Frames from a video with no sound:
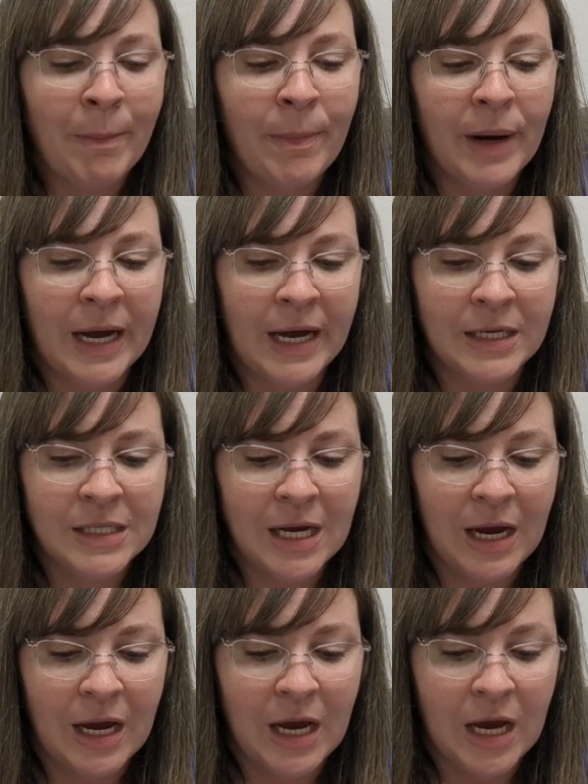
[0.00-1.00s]
but
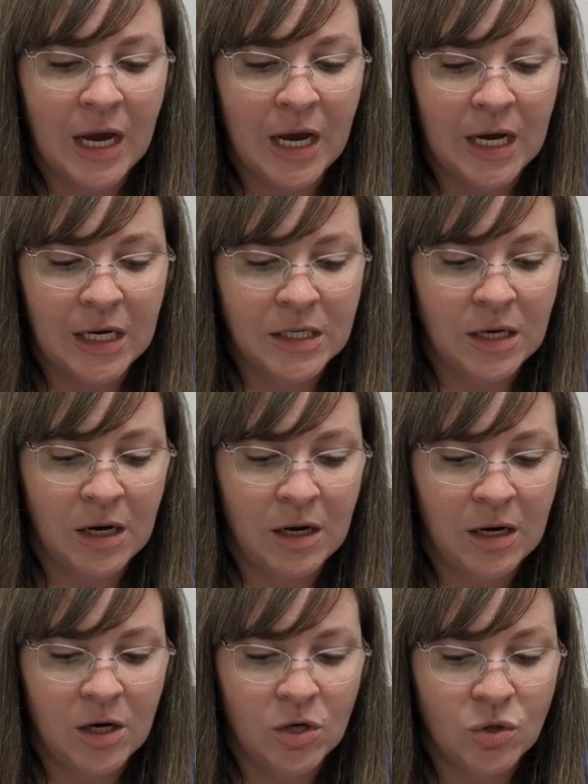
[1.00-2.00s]
I had
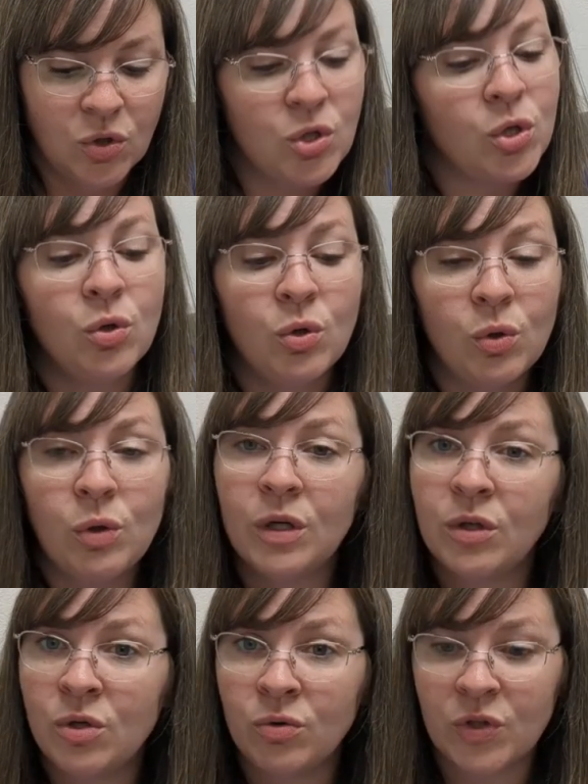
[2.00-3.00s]
two
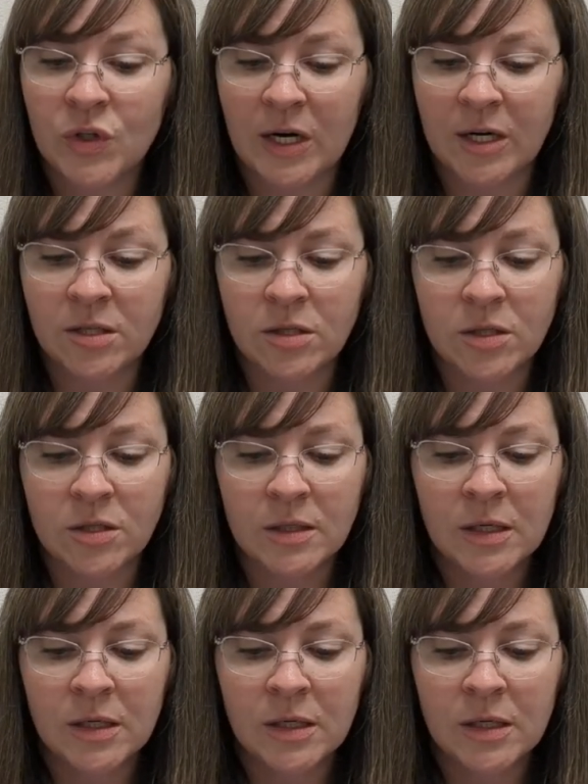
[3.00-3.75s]
new starts.